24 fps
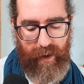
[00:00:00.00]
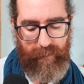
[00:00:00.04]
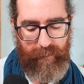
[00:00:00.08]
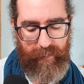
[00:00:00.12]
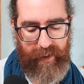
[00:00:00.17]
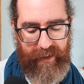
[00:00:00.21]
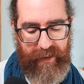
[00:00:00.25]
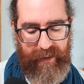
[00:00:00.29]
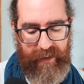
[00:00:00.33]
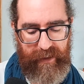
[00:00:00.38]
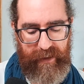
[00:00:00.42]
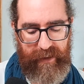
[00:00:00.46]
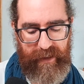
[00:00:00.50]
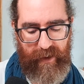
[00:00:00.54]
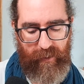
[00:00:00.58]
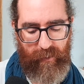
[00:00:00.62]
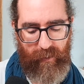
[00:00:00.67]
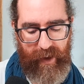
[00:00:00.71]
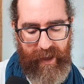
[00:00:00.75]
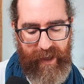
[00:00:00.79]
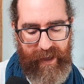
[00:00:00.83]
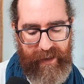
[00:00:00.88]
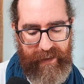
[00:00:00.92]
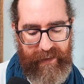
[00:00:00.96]
But in a
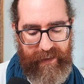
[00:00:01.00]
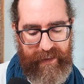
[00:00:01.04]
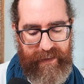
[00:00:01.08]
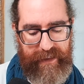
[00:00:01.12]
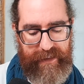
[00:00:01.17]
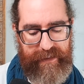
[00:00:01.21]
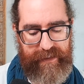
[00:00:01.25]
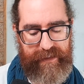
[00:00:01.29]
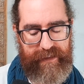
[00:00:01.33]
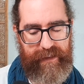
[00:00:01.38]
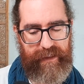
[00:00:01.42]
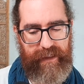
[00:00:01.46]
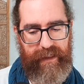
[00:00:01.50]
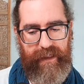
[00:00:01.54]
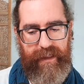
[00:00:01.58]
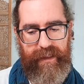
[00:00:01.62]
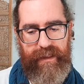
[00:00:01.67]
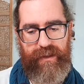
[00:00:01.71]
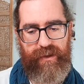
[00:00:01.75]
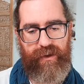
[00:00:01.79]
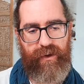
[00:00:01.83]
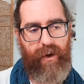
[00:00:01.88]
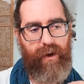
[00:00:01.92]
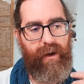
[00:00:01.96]
way,
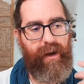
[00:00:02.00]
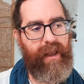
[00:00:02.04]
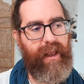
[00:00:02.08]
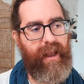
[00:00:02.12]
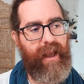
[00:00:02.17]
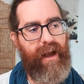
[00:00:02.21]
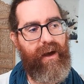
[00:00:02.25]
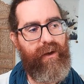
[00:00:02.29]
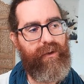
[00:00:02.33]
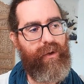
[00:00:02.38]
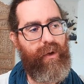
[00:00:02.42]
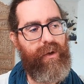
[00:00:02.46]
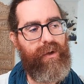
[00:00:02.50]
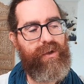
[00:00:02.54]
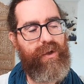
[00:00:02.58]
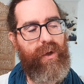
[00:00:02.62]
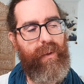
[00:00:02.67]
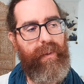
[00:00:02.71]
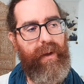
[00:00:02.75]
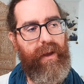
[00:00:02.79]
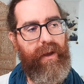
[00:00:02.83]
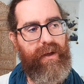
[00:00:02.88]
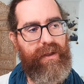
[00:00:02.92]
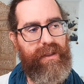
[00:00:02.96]
it's calling out also
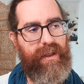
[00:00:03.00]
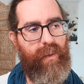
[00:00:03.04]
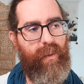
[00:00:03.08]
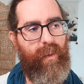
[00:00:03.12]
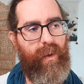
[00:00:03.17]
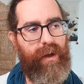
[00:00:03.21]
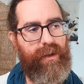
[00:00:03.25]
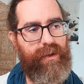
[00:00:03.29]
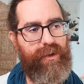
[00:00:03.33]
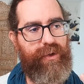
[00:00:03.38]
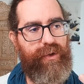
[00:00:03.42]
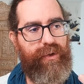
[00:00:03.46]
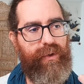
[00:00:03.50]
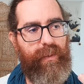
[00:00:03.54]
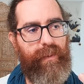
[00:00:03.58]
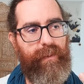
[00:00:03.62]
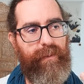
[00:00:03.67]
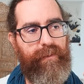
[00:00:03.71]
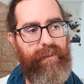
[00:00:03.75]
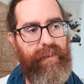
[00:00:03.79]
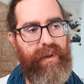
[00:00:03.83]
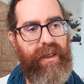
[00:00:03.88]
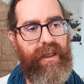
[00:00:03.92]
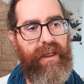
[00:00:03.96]
because it wants to
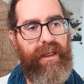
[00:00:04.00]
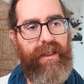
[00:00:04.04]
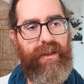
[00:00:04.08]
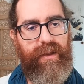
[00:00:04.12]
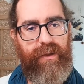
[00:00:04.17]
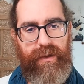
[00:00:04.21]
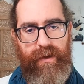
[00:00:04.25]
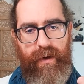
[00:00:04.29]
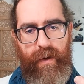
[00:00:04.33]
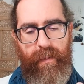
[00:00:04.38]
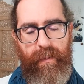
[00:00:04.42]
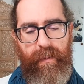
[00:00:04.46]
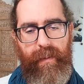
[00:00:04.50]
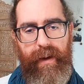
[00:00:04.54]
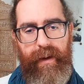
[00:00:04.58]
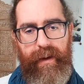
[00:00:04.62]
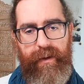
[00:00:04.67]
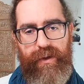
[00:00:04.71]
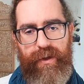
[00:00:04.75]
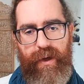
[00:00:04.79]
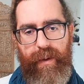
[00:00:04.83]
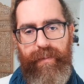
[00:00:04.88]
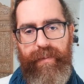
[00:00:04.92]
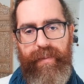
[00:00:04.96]
meet
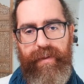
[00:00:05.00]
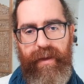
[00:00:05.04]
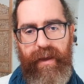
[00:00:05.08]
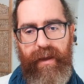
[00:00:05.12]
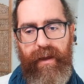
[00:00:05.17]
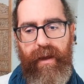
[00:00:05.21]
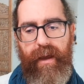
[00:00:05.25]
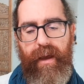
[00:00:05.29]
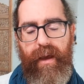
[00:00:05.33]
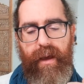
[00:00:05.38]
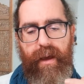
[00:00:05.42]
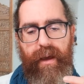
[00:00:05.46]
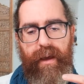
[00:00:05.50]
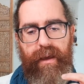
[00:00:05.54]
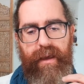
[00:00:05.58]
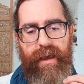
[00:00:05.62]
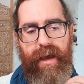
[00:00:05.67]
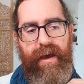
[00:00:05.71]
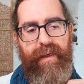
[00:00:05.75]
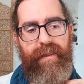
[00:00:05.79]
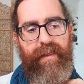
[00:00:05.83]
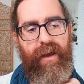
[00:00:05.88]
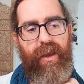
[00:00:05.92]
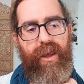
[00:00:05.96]
something.
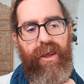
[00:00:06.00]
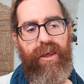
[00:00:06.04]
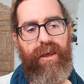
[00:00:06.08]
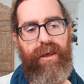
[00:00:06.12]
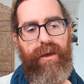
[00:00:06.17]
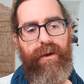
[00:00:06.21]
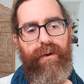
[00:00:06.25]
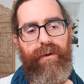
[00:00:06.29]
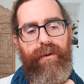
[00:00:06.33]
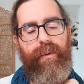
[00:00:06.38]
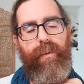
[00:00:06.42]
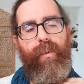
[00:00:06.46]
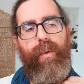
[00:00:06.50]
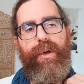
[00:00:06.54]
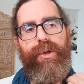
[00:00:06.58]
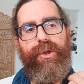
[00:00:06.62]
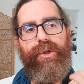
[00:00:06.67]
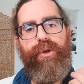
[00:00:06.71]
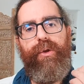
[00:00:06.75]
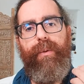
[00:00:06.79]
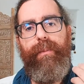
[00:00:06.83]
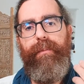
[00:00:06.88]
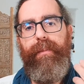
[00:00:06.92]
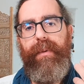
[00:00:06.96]
Yeah, the you
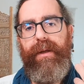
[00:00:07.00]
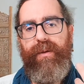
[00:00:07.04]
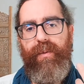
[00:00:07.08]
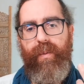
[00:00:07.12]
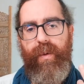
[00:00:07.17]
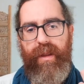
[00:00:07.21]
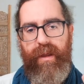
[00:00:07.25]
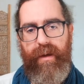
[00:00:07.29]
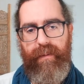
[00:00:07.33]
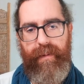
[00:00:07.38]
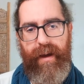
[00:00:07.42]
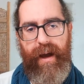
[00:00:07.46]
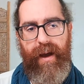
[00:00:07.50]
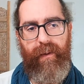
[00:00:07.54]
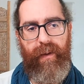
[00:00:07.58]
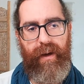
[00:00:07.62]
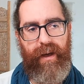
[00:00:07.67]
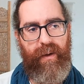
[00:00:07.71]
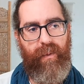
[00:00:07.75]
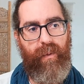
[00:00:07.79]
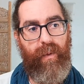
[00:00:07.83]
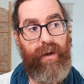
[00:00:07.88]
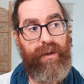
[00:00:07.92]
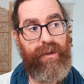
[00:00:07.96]
wants to meet with the vowel.
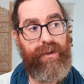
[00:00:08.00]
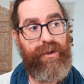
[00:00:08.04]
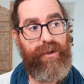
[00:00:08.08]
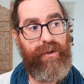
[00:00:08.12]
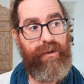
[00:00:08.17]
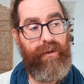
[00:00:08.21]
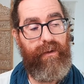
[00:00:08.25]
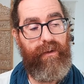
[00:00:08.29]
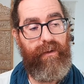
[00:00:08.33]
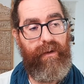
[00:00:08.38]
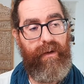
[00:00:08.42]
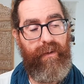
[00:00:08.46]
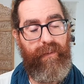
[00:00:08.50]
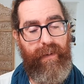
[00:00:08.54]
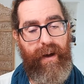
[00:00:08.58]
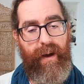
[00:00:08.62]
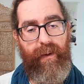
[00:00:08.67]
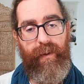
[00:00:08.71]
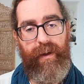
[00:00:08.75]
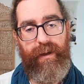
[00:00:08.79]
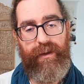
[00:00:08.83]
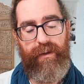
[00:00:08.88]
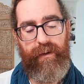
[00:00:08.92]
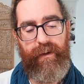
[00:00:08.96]
It wants the
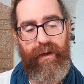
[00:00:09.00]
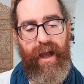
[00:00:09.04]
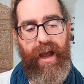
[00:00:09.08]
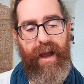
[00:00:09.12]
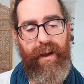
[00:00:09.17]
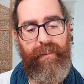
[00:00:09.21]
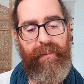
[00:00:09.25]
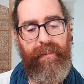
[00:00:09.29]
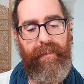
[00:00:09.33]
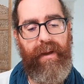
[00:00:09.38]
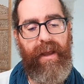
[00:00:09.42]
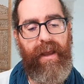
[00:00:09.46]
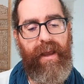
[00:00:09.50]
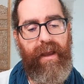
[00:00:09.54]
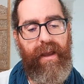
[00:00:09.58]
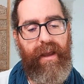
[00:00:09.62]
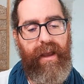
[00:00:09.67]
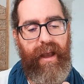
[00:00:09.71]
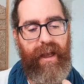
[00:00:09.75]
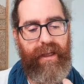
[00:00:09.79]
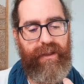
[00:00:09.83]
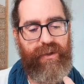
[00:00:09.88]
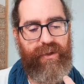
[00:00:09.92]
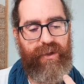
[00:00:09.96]
vowel to come,
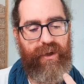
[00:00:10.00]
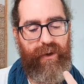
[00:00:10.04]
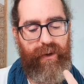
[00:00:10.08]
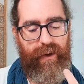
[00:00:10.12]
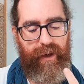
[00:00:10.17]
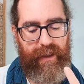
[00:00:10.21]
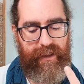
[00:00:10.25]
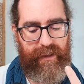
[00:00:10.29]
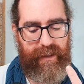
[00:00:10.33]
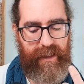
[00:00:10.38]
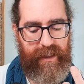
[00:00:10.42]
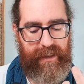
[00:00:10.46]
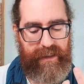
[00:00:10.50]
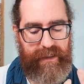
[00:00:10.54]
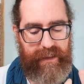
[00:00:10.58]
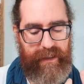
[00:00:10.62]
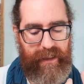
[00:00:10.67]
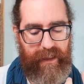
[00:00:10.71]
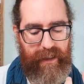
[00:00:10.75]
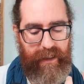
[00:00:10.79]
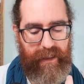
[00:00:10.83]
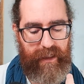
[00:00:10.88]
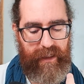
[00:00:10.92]
and so it's